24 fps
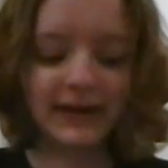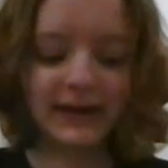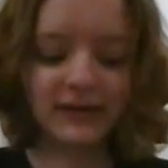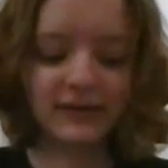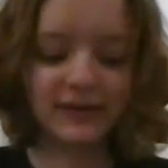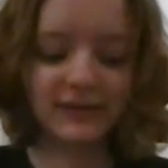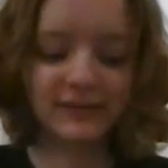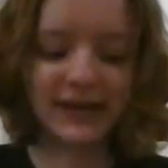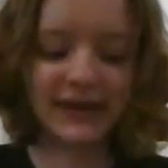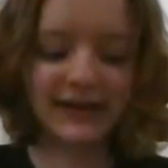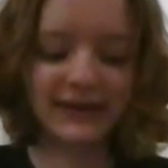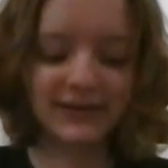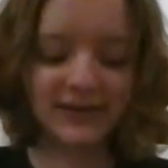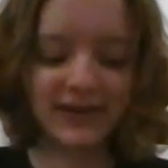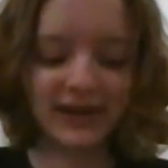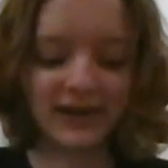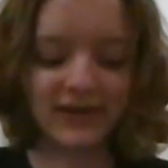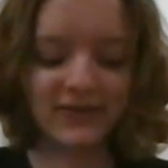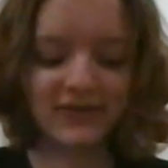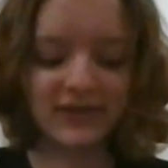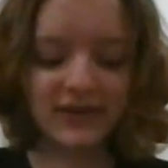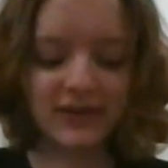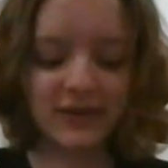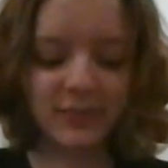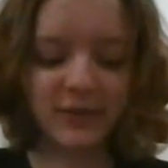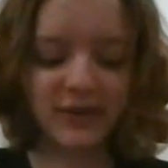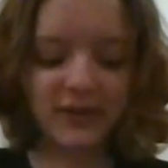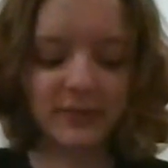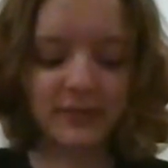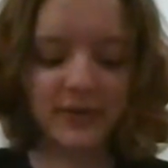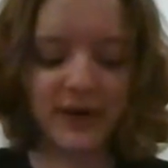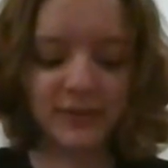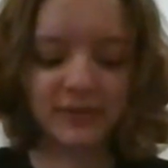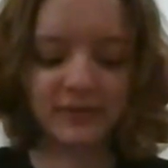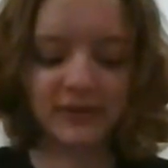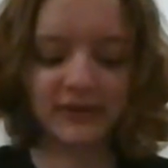To make a test, he put the
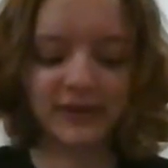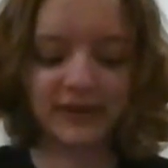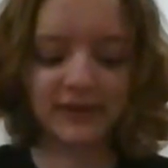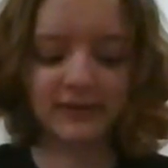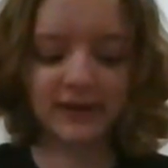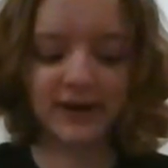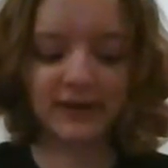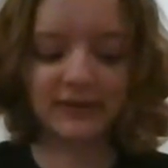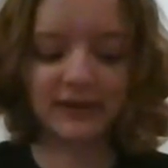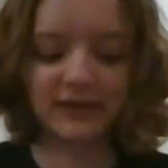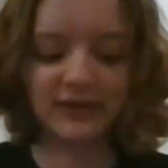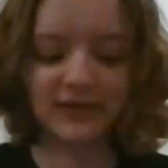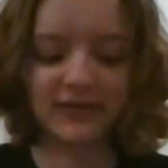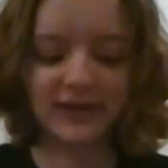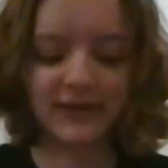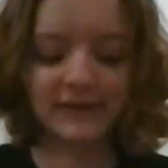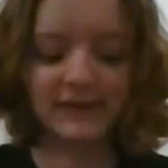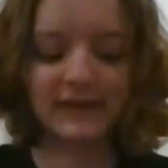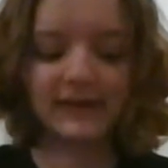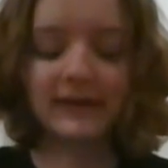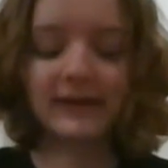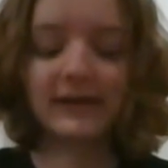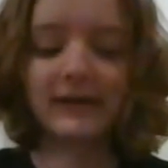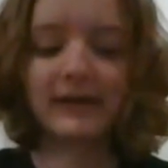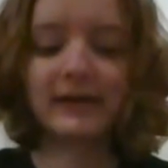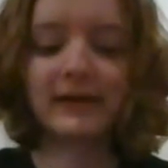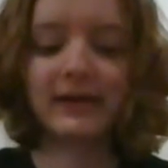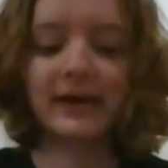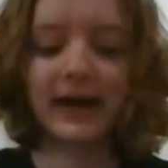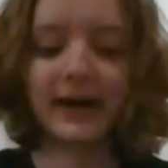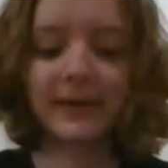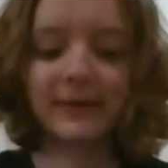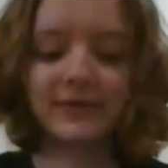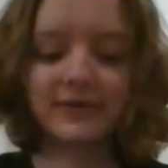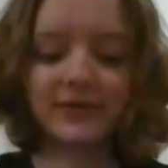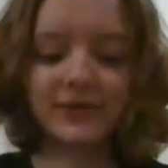pebble on the ground and said,
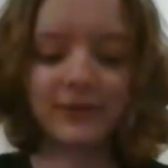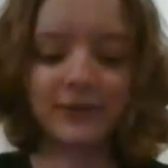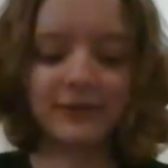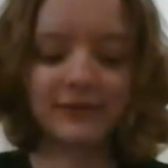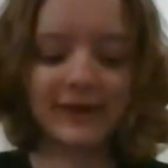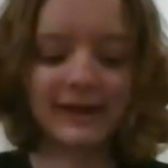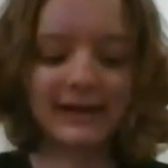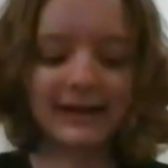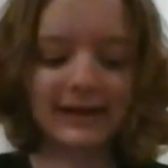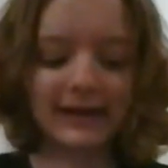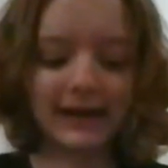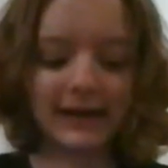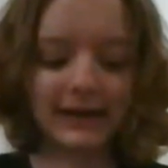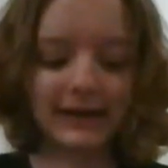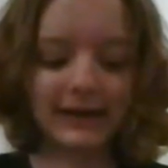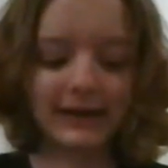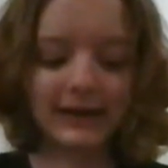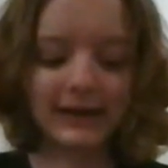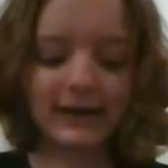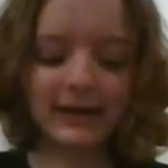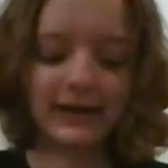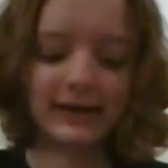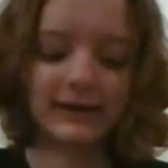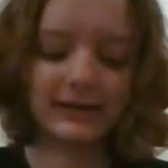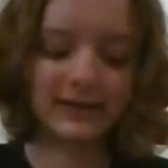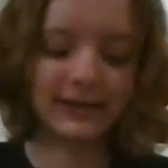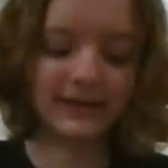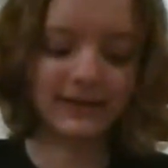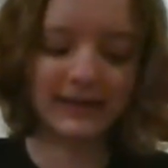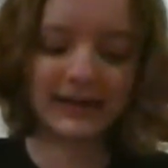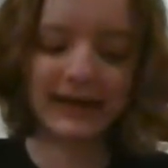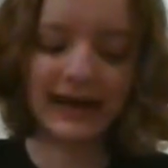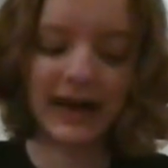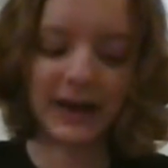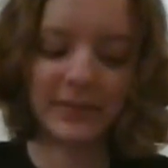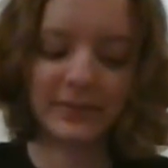"I wish it would rain again."
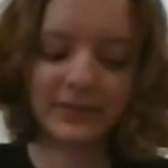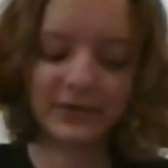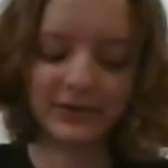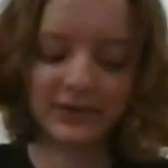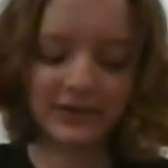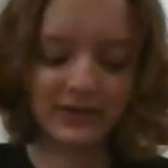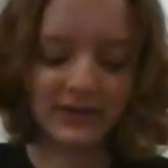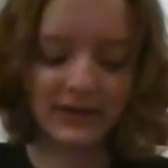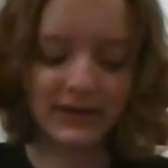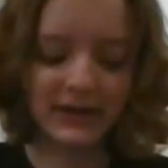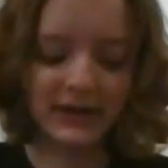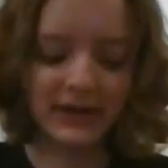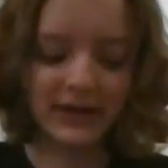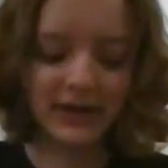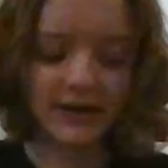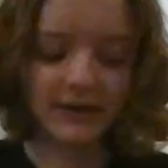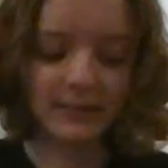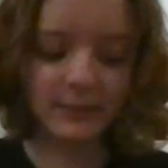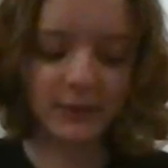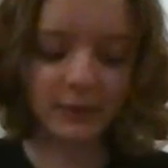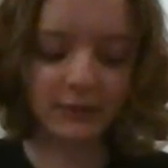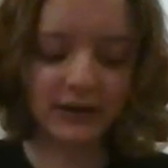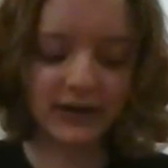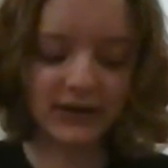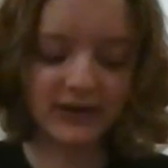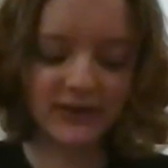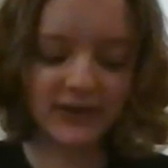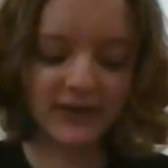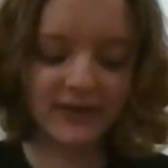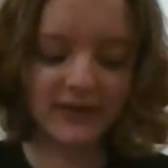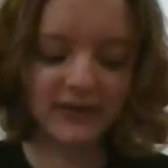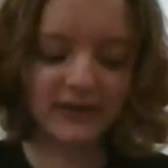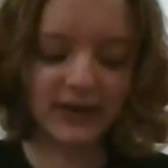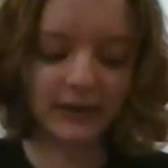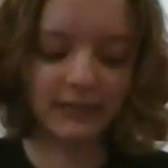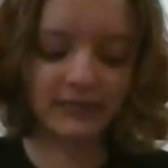Nothing happened. But when he said
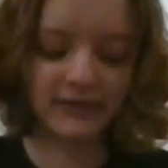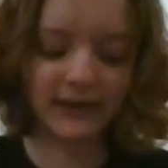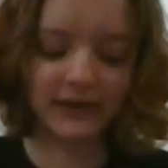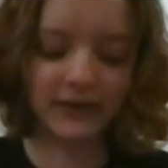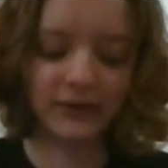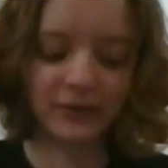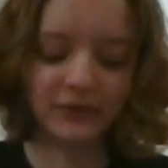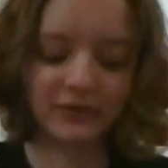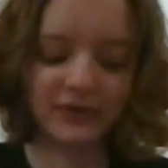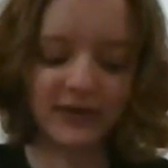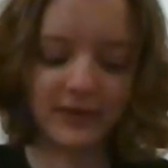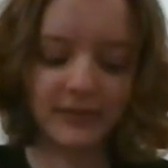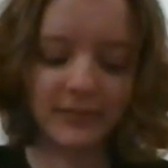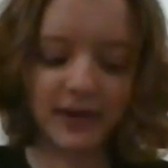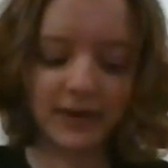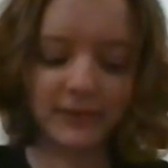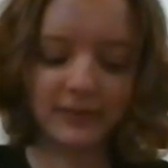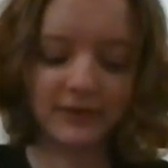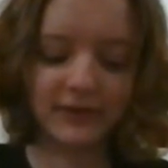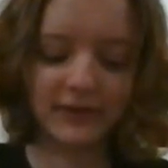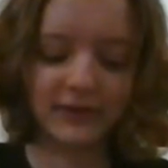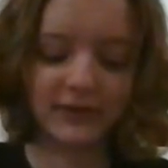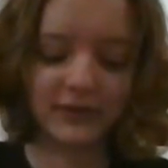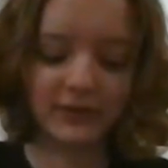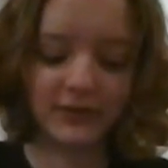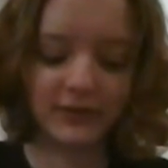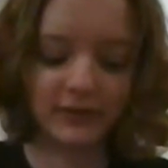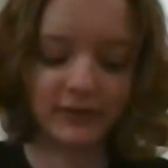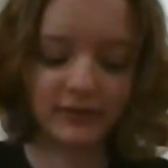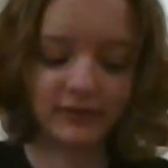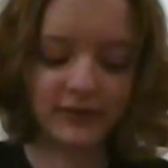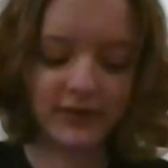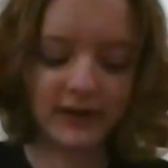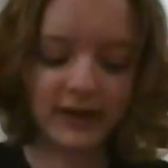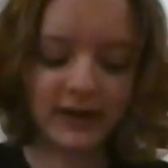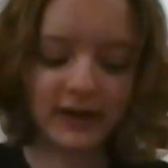the same thing holding the pebble in his hoof,
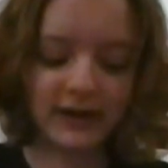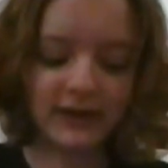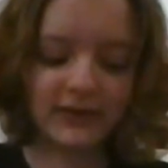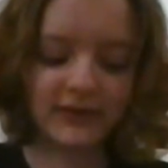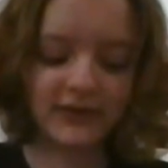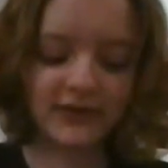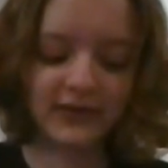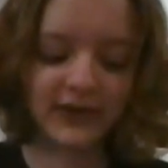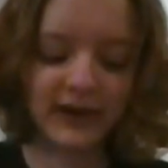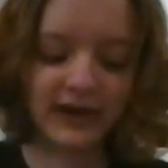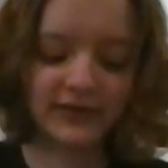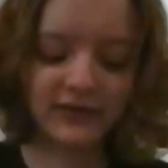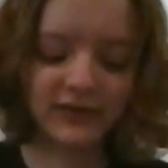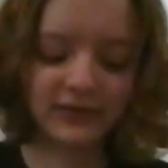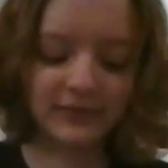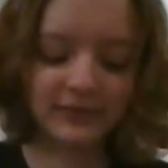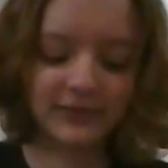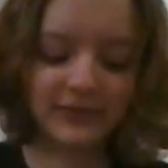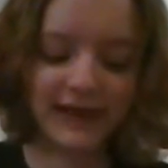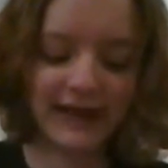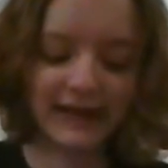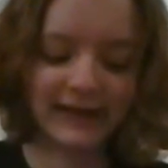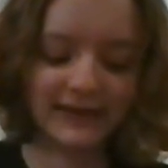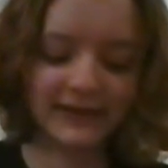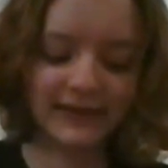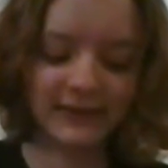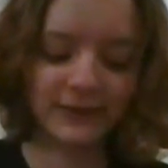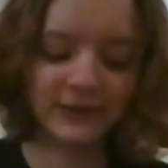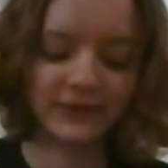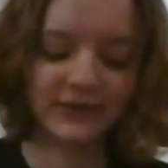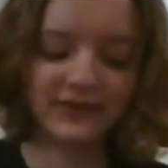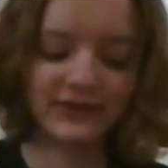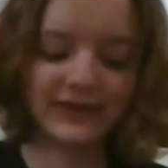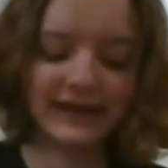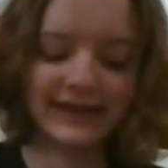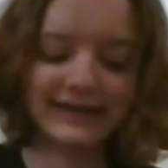the sky turned black and there
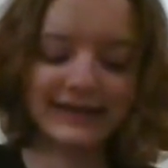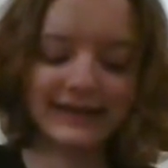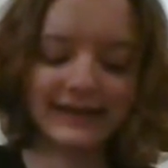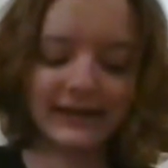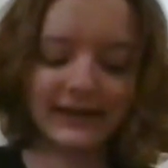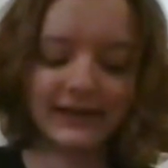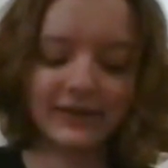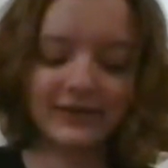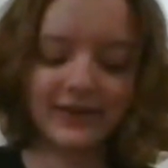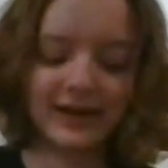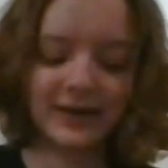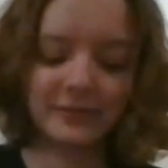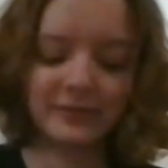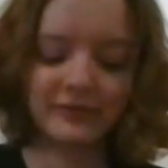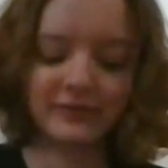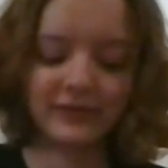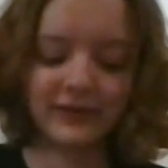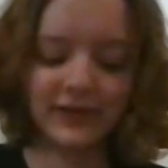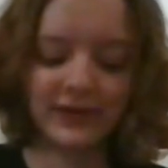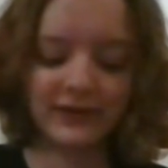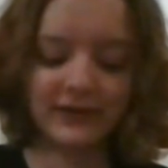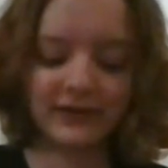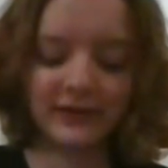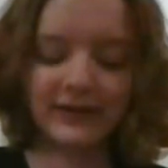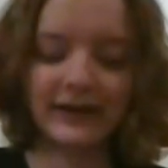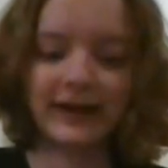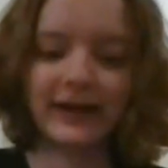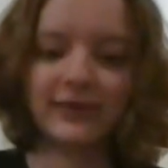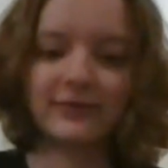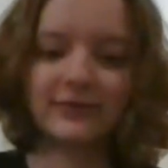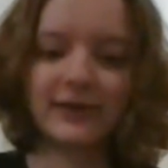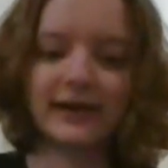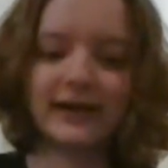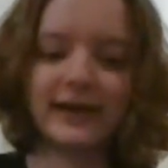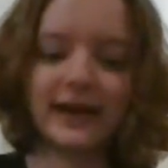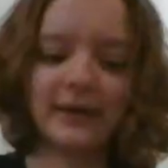was lightning and a clap of thunder,
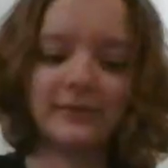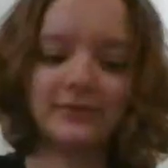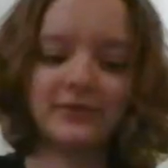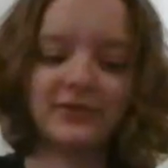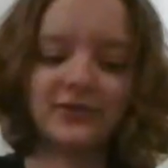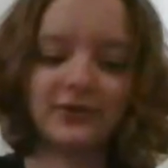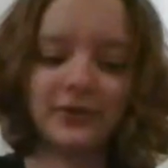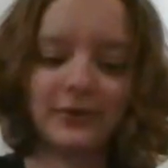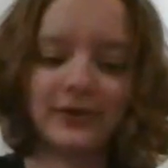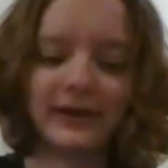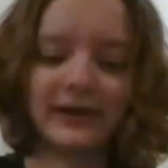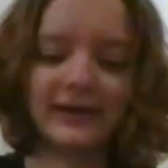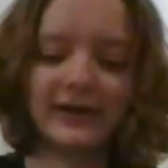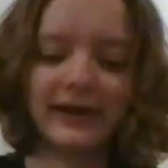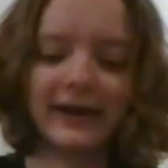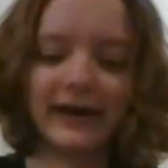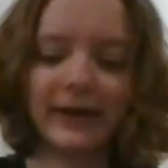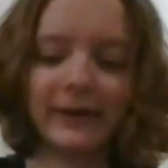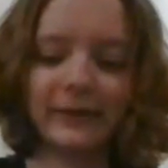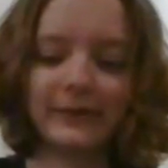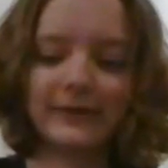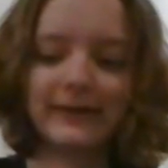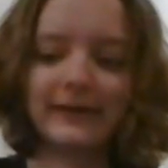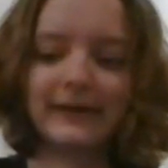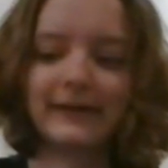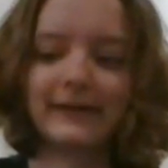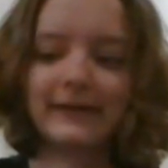and rain came shooting down.